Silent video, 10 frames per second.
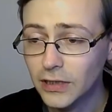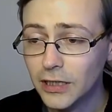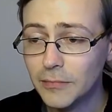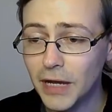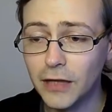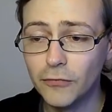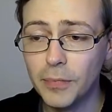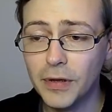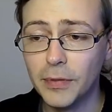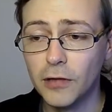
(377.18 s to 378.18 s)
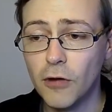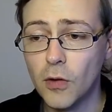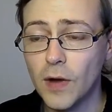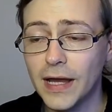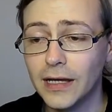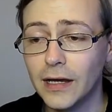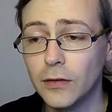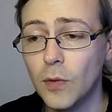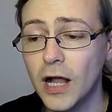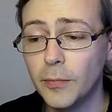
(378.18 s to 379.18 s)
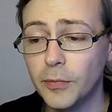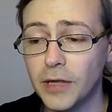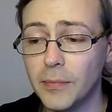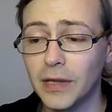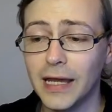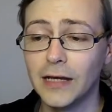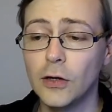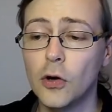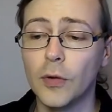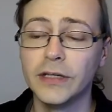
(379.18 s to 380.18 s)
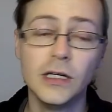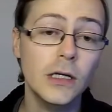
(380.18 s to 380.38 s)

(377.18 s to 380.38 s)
Becky's rubbed people the wrong way as well, but people ignore it.